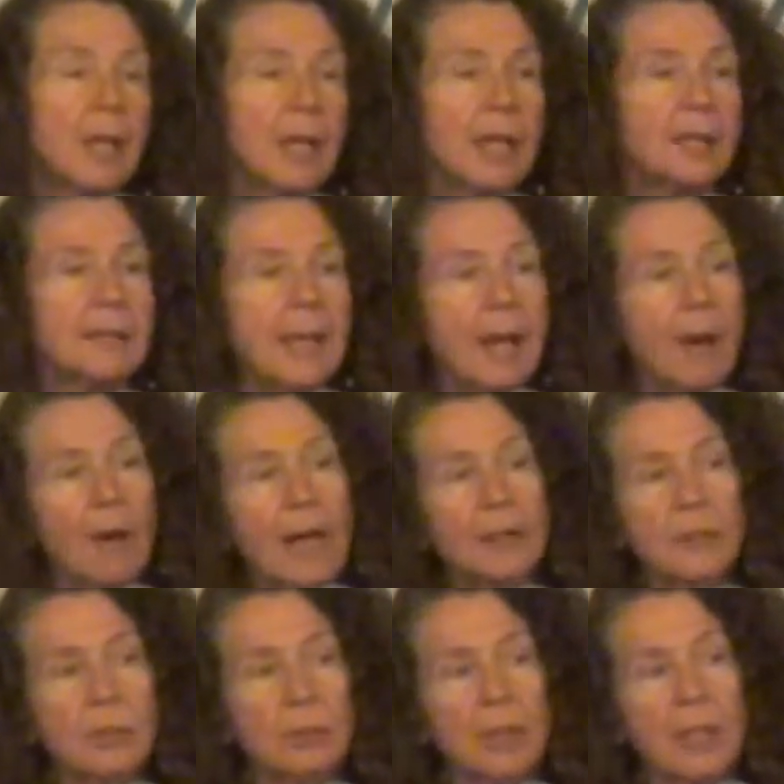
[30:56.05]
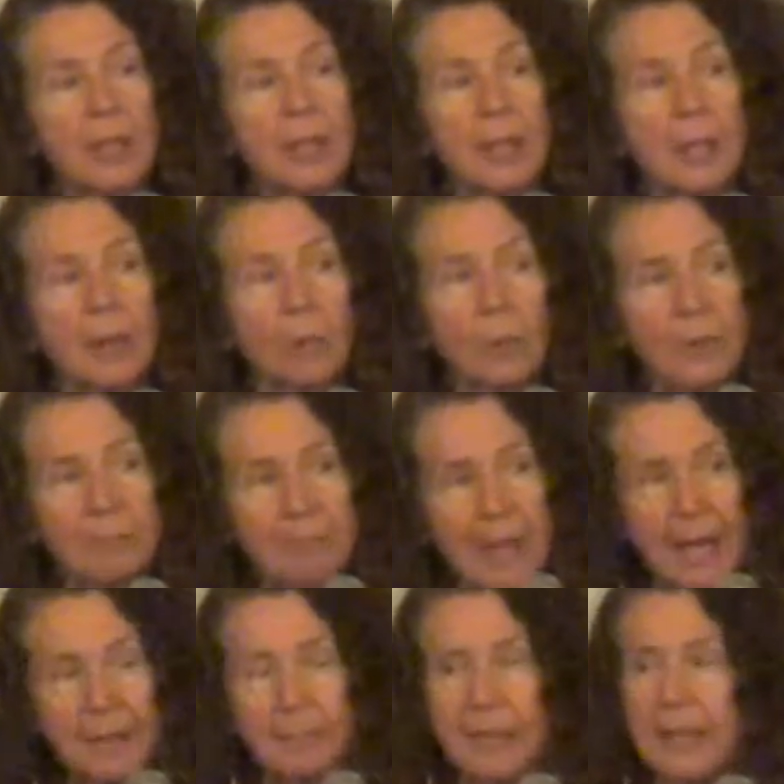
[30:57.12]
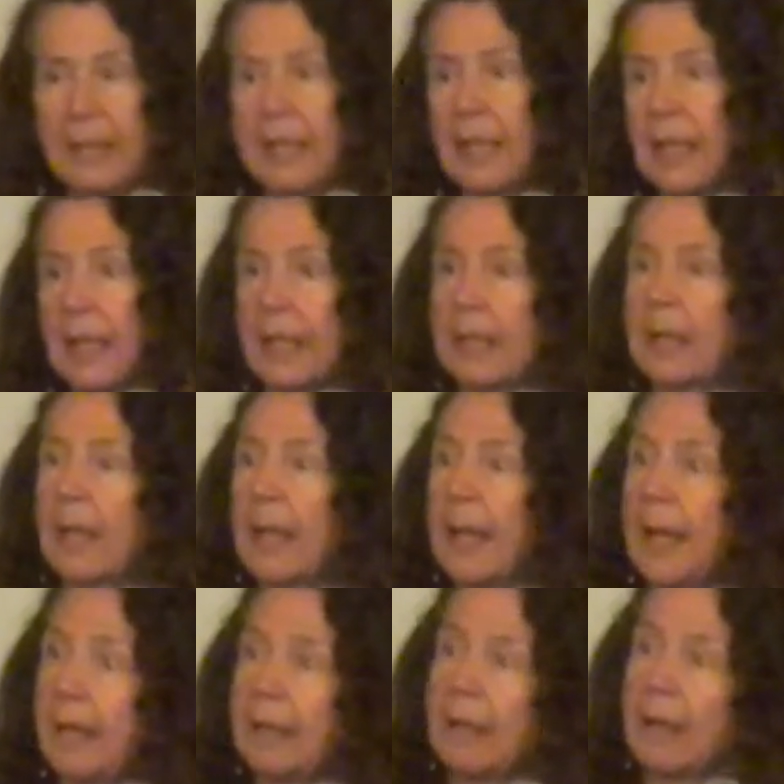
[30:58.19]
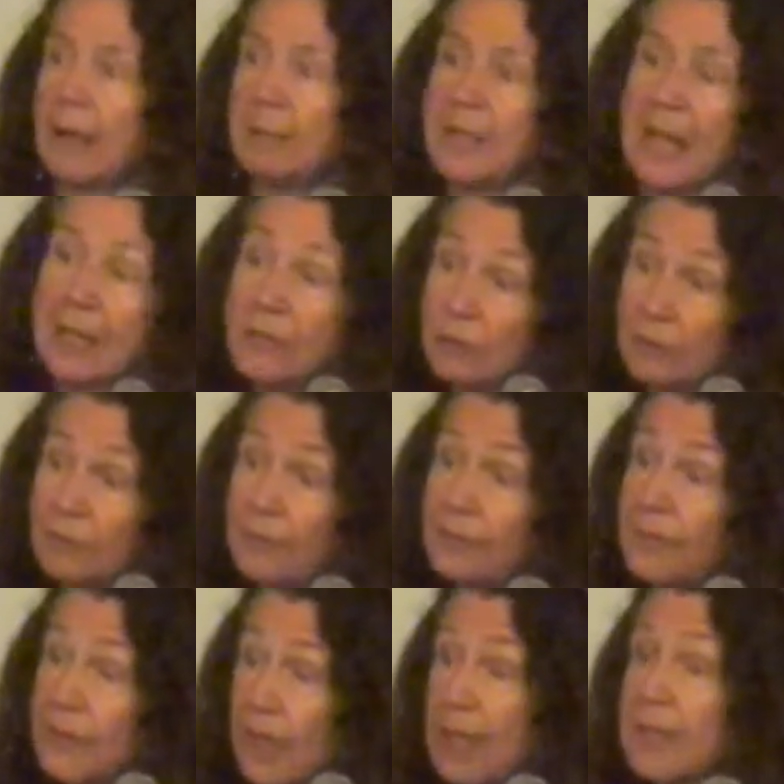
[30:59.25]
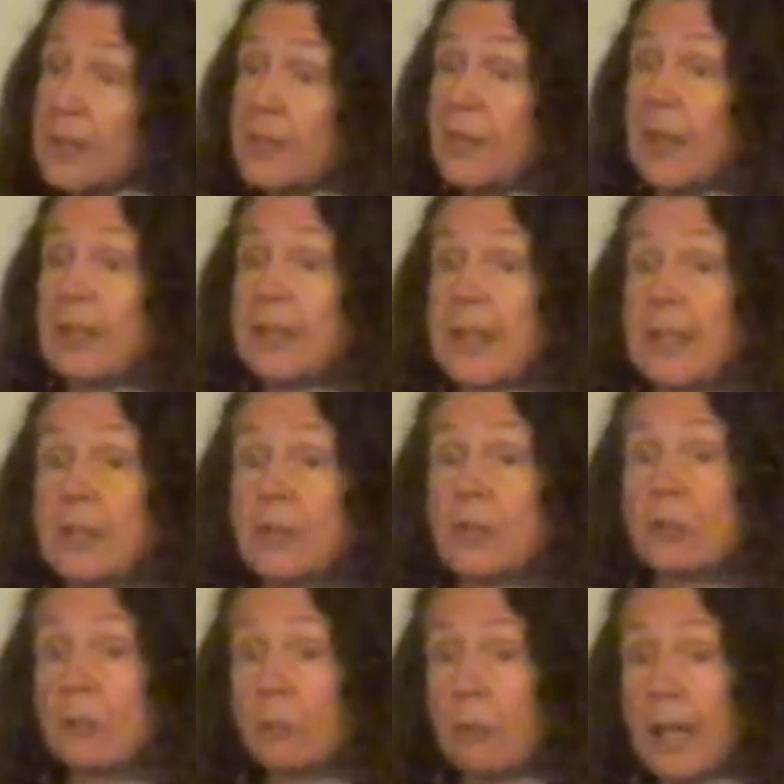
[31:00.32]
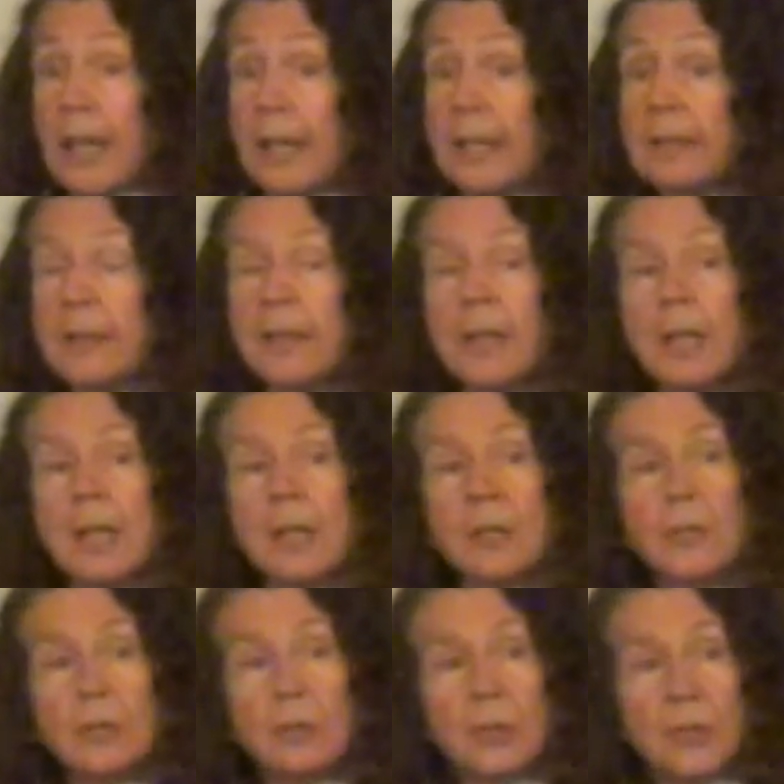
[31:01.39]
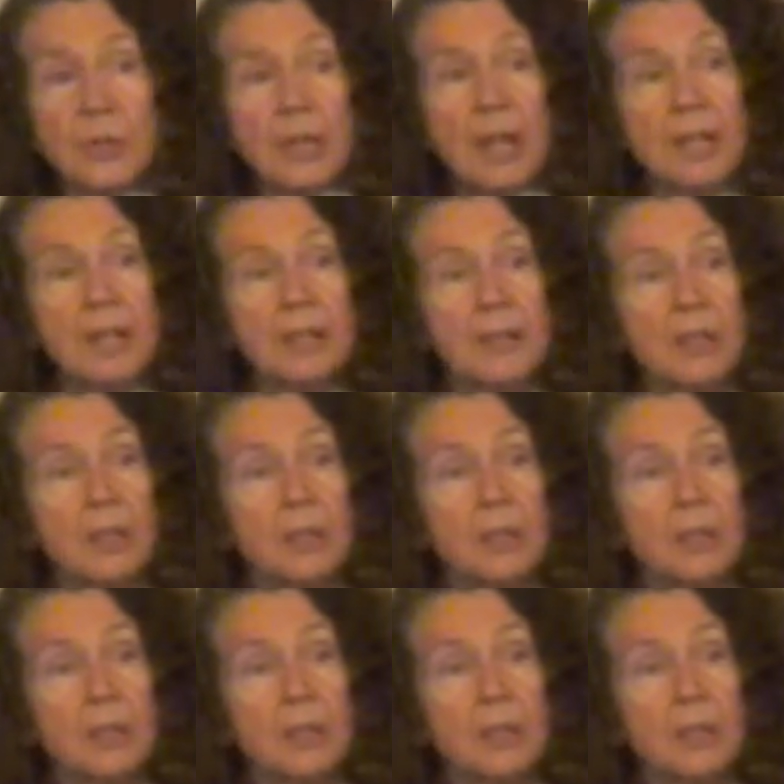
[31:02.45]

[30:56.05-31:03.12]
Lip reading: and now actually we may be getting a National Science Foundation grant to study the